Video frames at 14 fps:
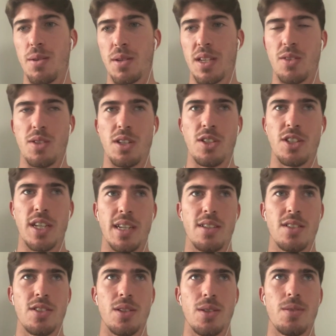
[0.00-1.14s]
kick on and
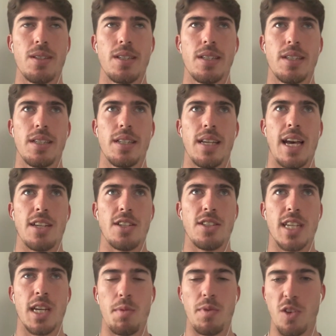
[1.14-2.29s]
change. So, as you
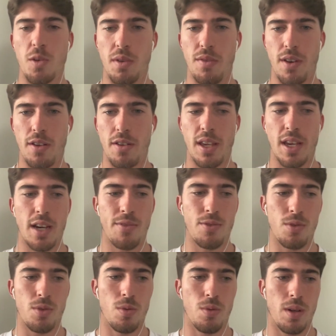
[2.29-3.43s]
said, we've got to be very
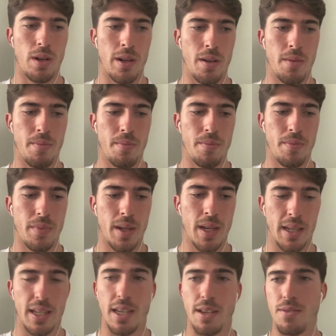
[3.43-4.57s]
careful and
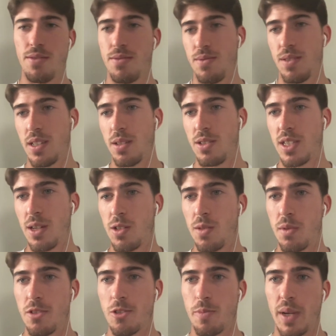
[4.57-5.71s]
give, you know, Cheltenham
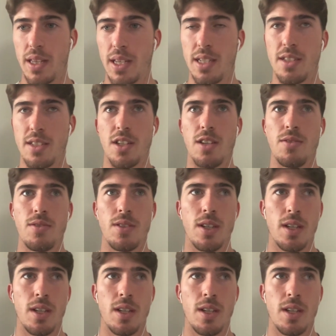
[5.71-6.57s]
the respect they deserve